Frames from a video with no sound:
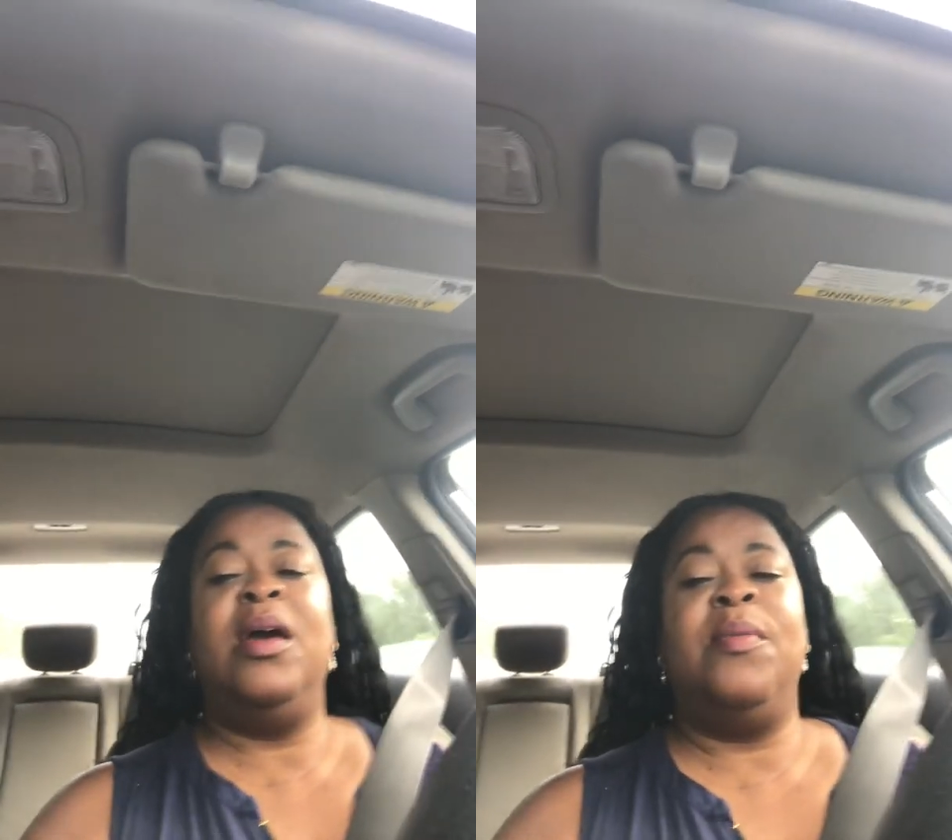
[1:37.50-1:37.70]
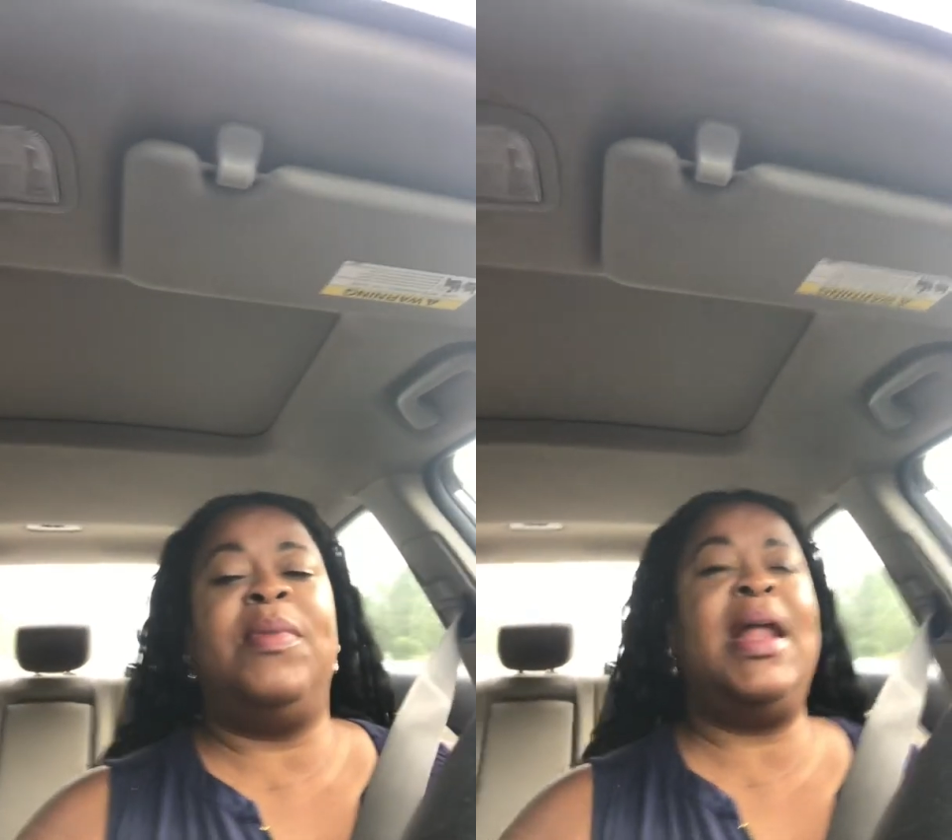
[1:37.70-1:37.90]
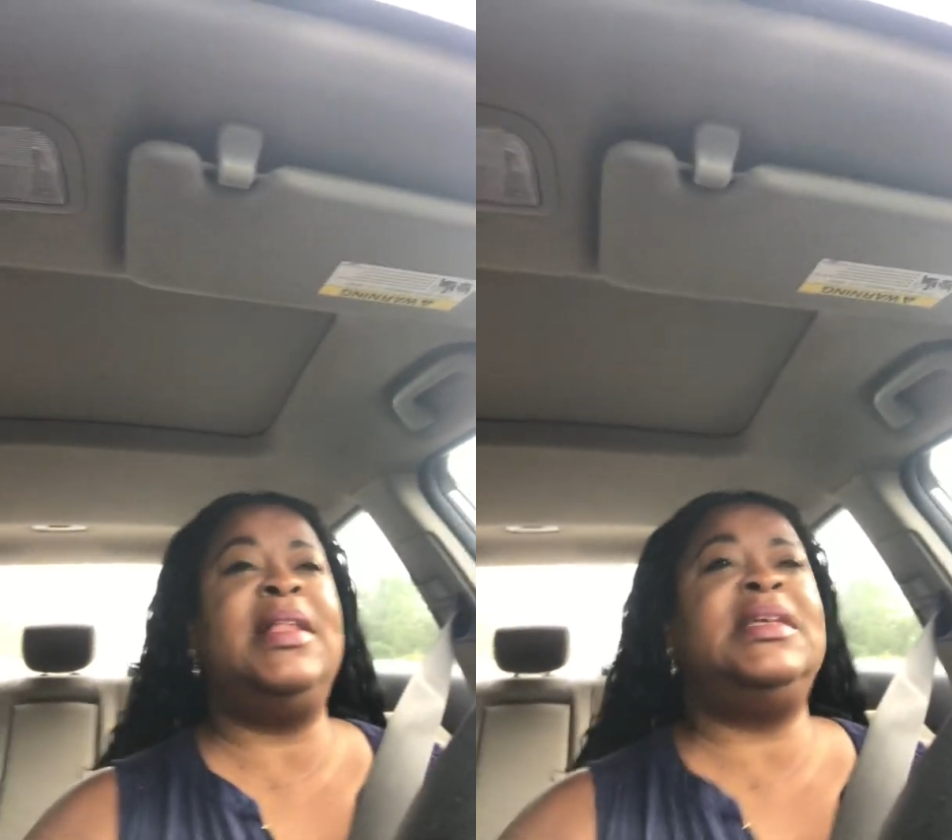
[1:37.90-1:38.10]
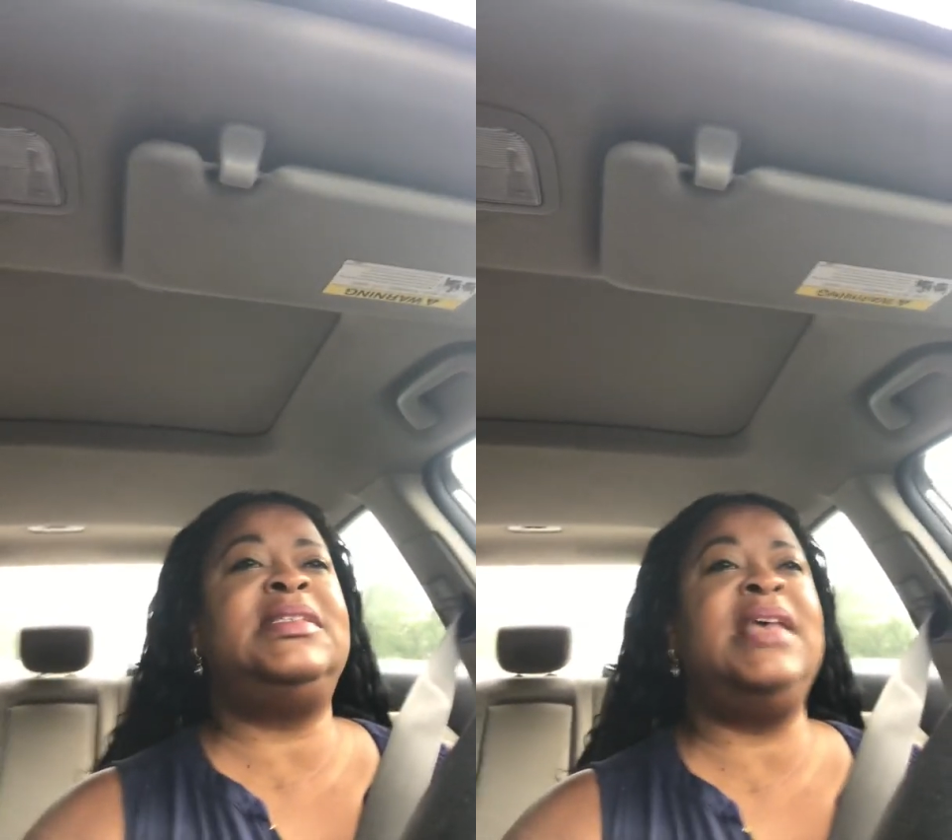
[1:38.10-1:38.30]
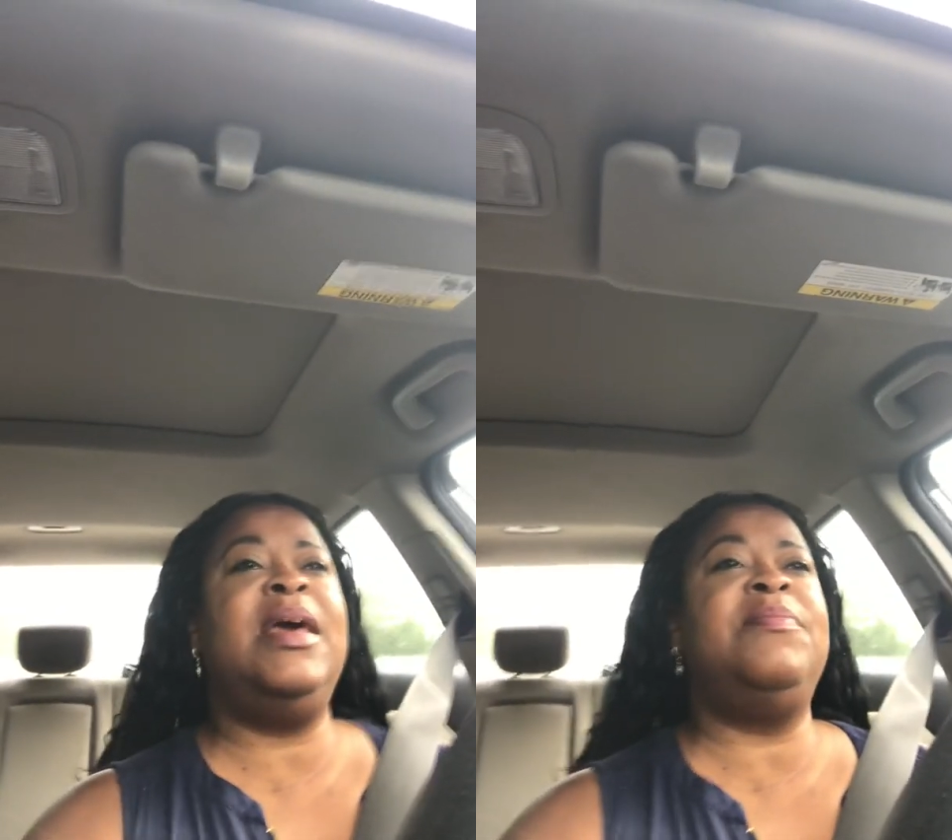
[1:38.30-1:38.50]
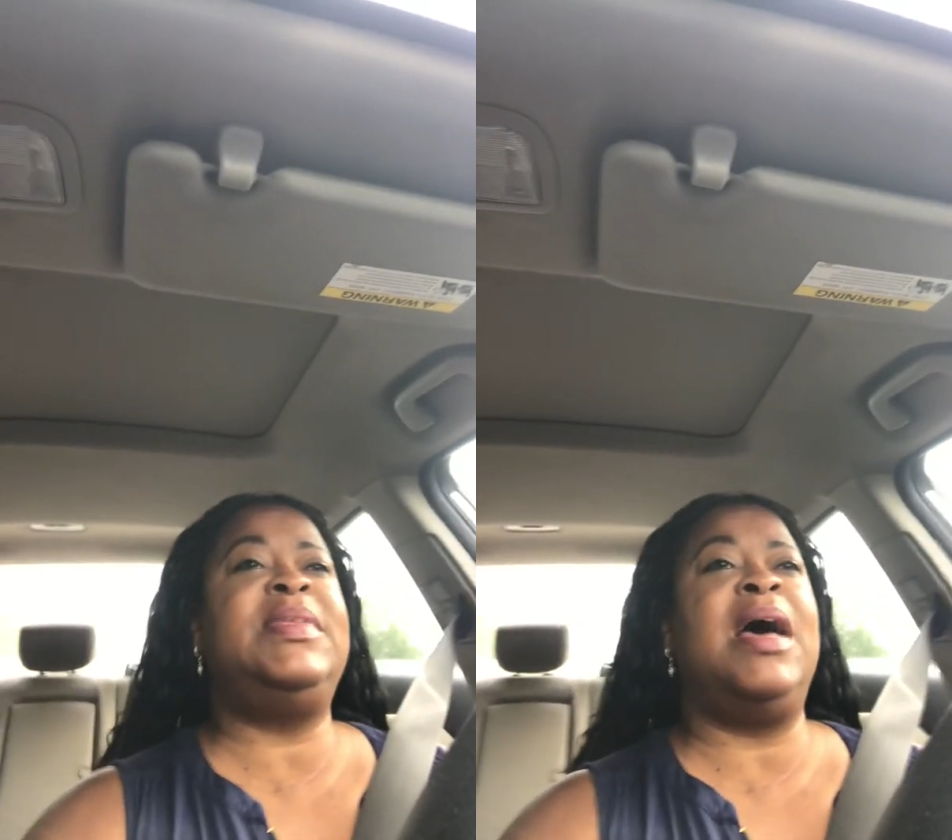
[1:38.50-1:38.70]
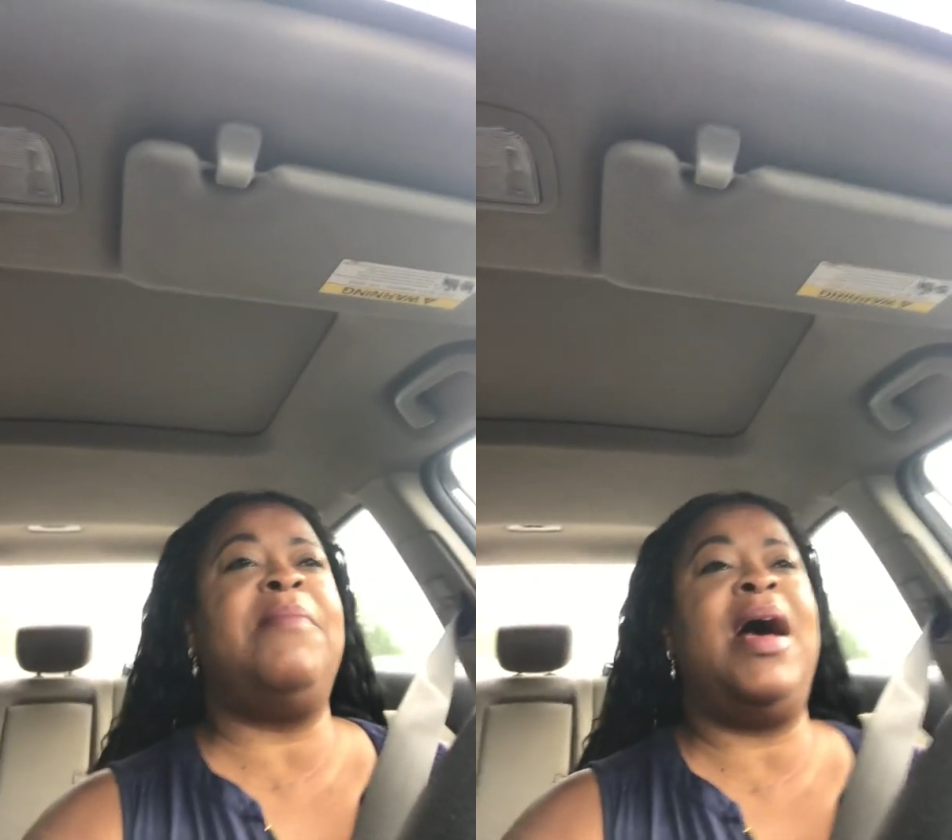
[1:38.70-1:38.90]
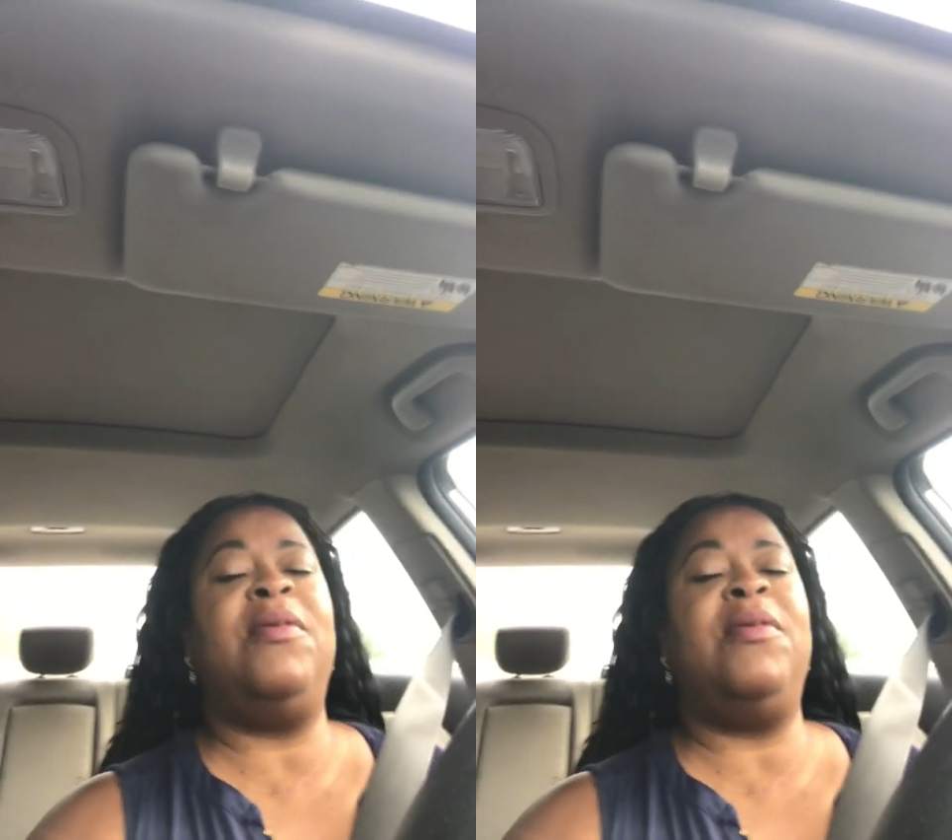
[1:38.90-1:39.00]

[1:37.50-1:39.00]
but at the same time, I